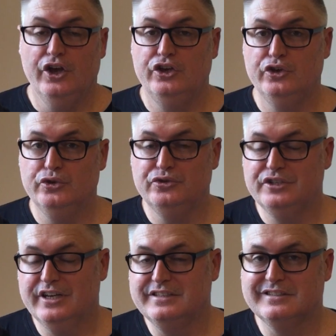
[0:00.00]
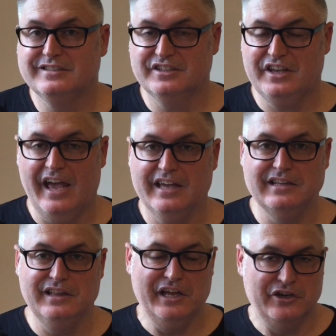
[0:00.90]
huge in
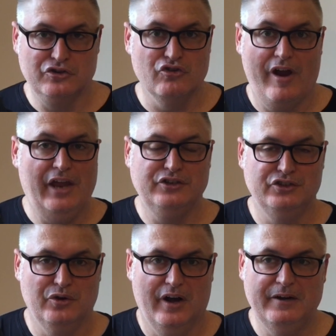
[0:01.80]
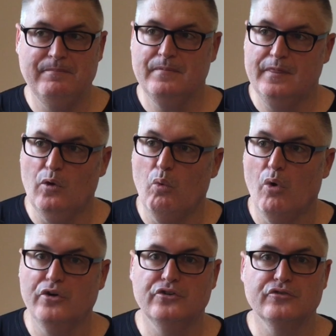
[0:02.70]
scale and grandeur, The
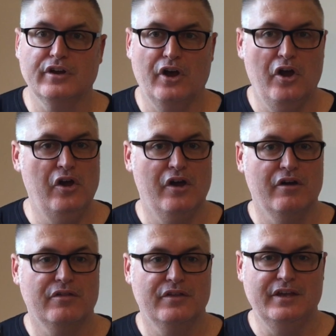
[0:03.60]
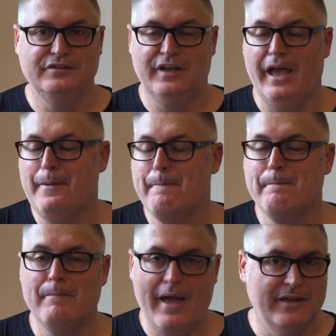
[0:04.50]
Wandering Earth is a
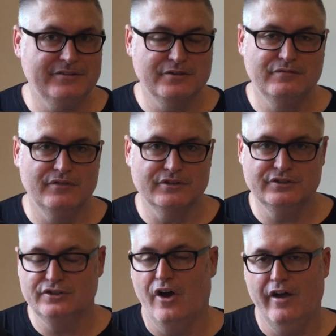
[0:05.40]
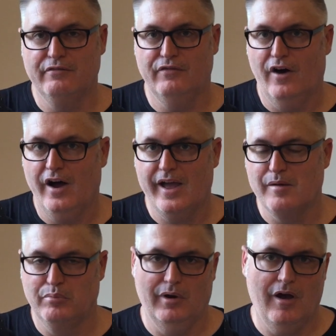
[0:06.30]
massive sci-fi
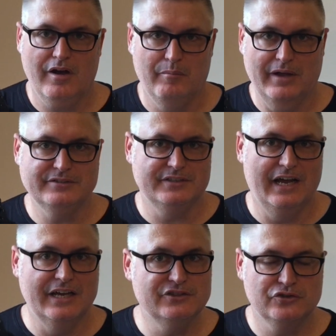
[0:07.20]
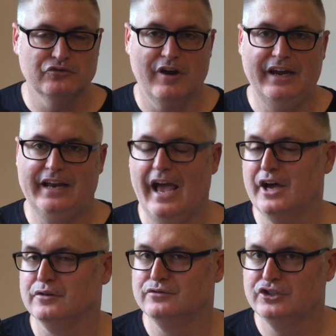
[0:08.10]
blockbuster straight
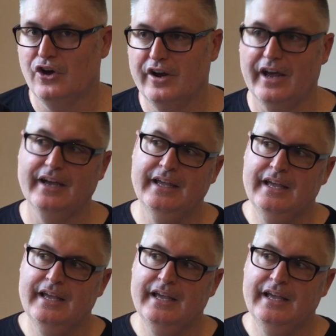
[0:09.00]
out of China.